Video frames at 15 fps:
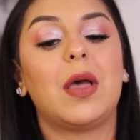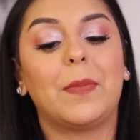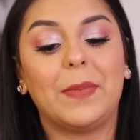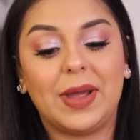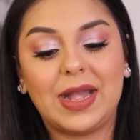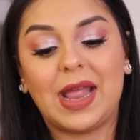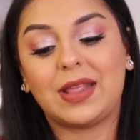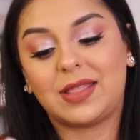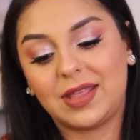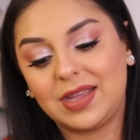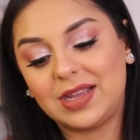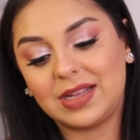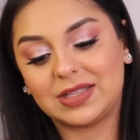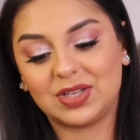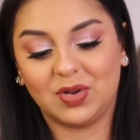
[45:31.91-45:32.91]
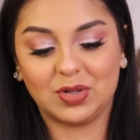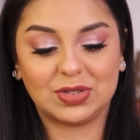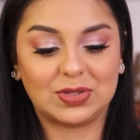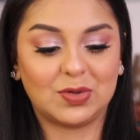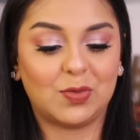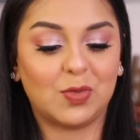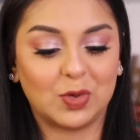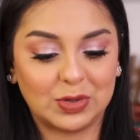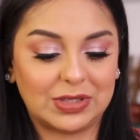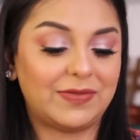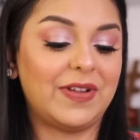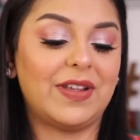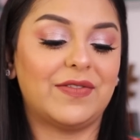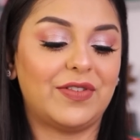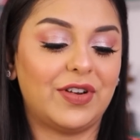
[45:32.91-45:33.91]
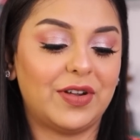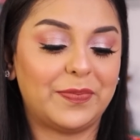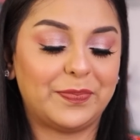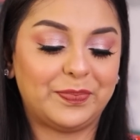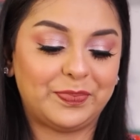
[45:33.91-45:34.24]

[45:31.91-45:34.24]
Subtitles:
but I think it's also most favorite